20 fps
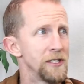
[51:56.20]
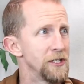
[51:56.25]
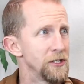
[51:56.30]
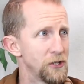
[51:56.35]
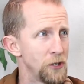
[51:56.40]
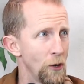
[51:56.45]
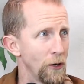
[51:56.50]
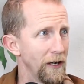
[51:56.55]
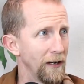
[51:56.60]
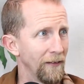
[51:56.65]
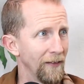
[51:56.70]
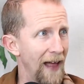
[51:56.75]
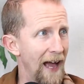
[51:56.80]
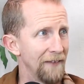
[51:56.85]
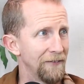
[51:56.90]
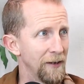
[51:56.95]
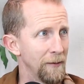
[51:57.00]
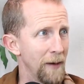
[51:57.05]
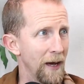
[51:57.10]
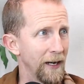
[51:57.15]
just joking and
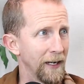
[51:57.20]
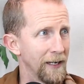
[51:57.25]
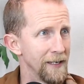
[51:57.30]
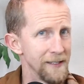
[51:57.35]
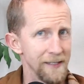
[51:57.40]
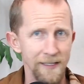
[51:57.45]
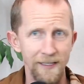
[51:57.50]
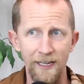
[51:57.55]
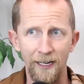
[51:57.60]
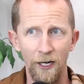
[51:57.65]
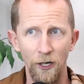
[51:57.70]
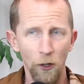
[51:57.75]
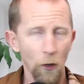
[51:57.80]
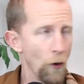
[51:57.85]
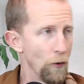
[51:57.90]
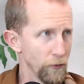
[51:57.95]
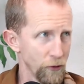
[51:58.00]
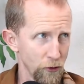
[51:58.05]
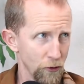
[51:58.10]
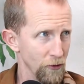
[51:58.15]
laughing about it because it's like a
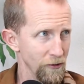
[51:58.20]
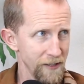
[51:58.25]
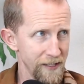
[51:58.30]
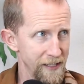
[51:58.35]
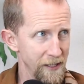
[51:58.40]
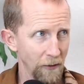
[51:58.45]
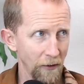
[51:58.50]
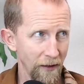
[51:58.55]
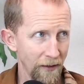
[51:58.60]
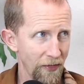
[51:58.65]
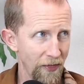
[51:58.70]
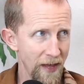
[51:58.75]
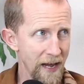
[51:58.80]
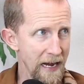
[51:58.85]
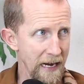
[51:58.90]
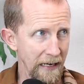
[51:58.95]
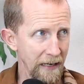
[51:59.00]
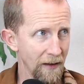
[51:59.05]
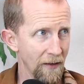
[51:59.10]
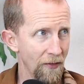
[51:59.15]
cultural, silly
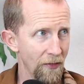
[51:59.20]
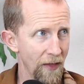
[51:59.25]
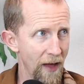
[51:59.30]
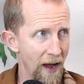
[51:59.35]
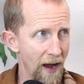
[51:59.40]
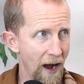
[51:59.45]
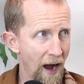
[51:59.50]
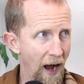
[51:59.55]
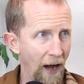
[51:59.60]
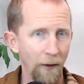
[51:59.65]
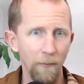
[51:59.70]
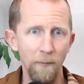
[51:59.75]
thing that I